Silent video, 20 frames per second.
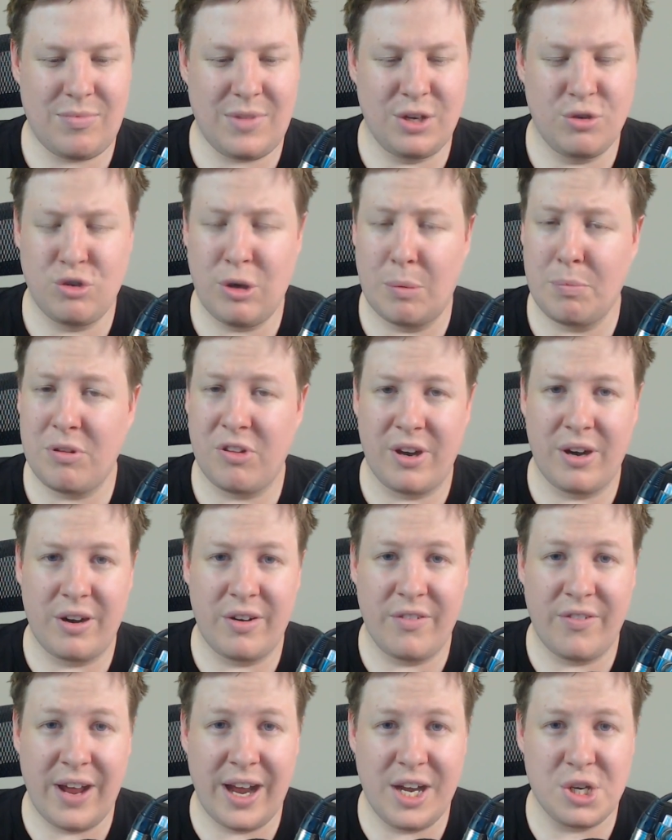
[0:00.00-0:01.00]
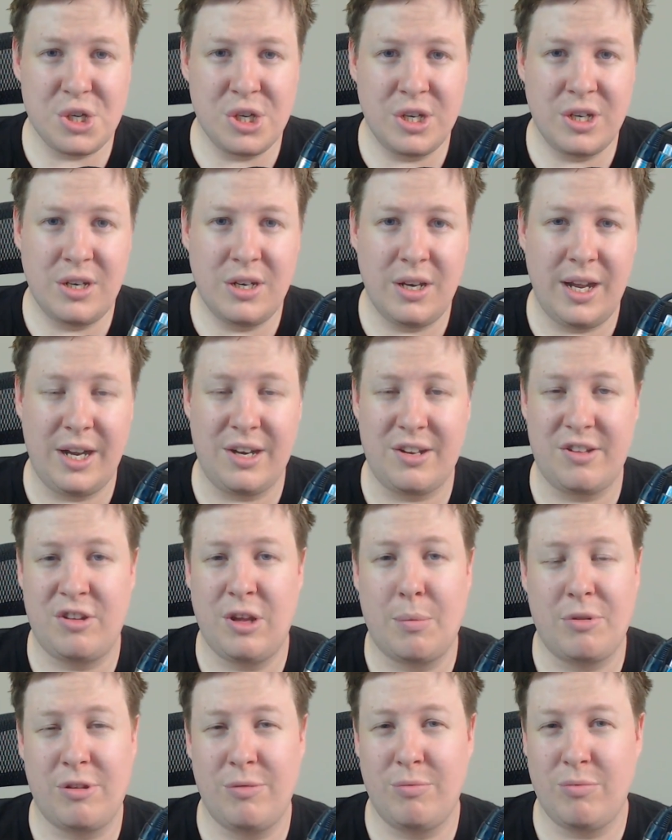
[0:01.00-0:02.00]
drops their evasion, it
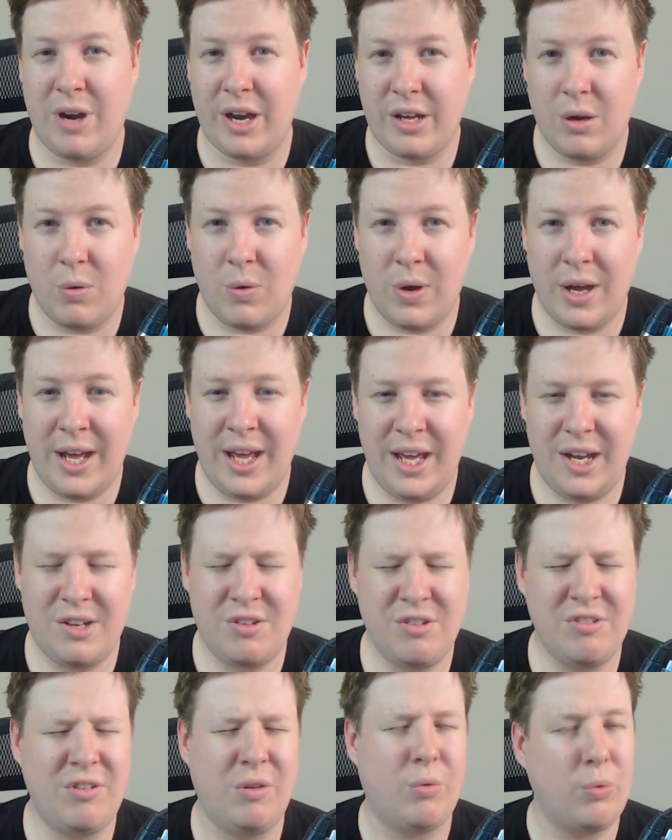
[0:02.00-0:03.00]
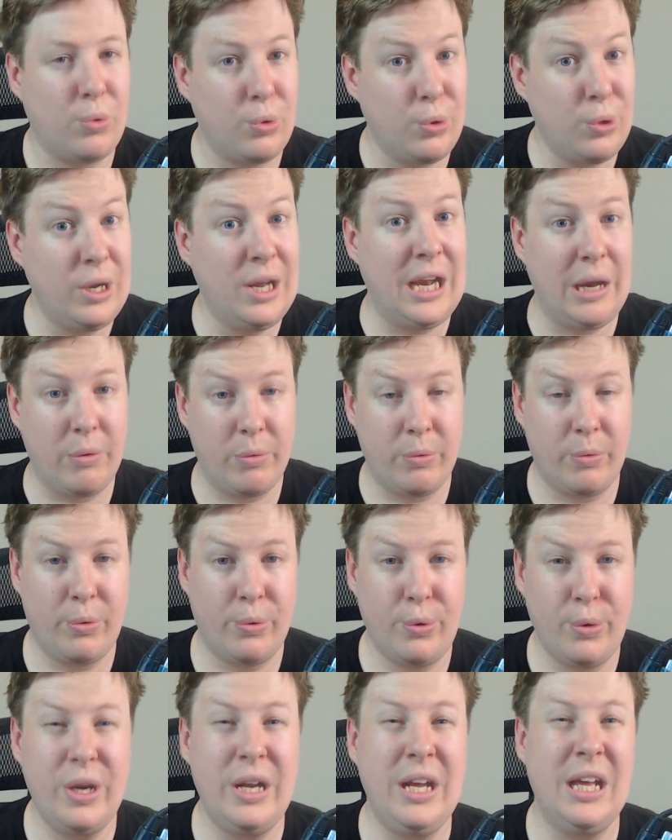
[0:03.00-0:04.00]
stops them running away. It's just a really,
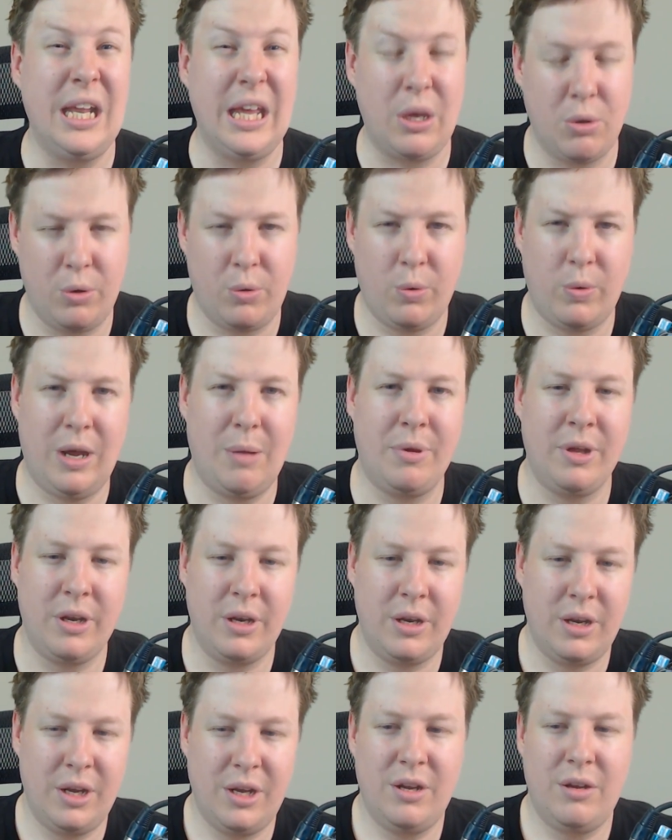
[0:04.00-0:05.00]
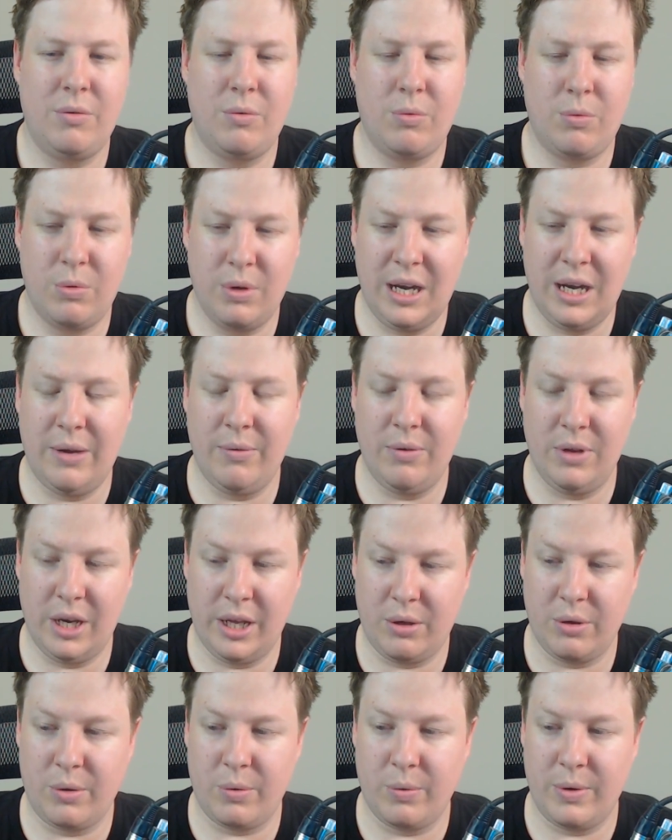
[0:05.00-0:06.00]
really good weapon. Really, really
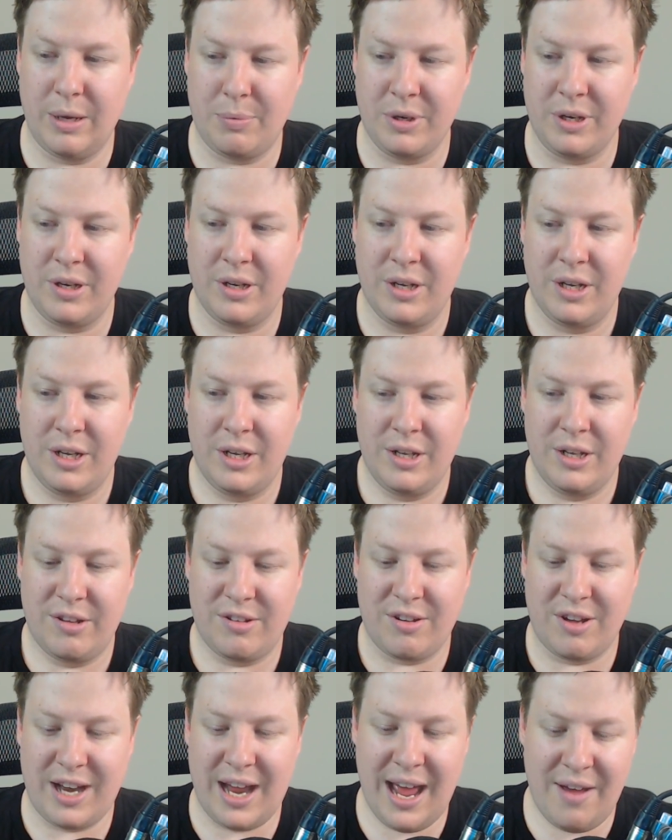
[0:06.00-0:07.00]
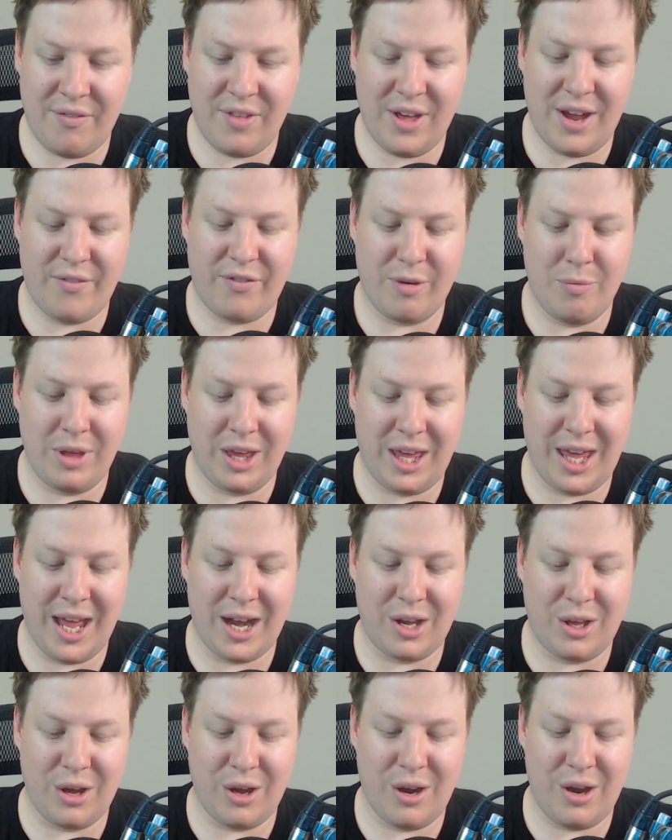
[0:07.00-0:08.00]
good weapon. So to have that from the
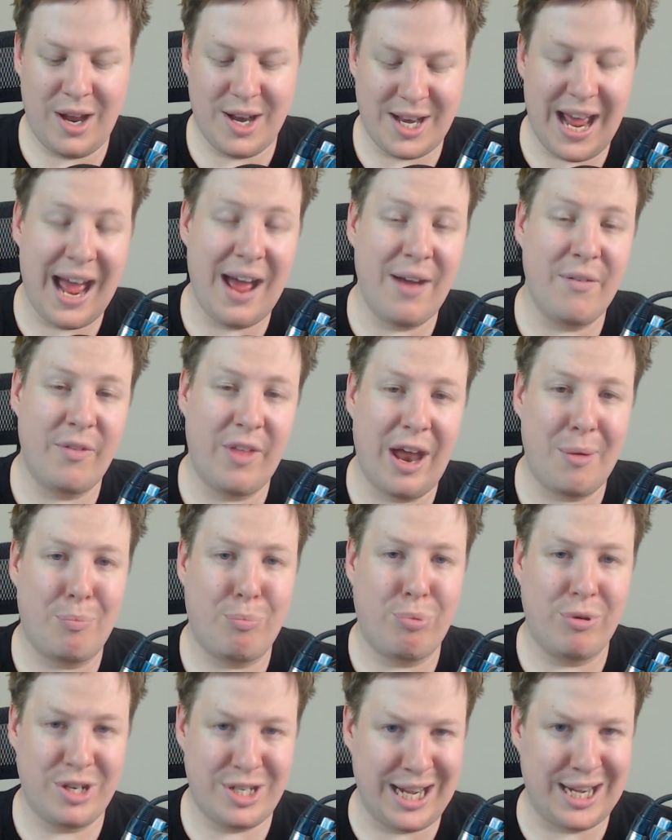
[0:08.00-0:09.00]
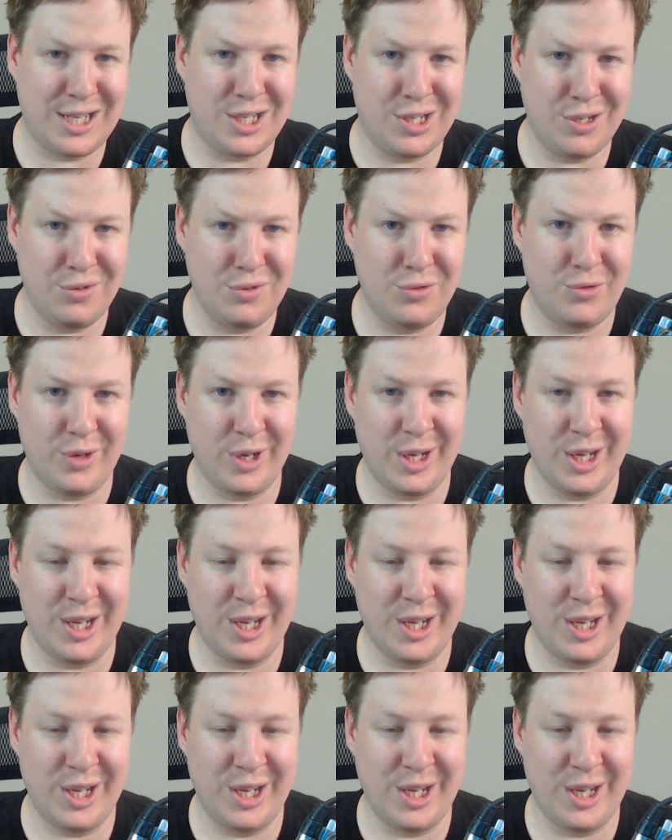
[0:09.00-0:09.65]
get-go, and to have that protective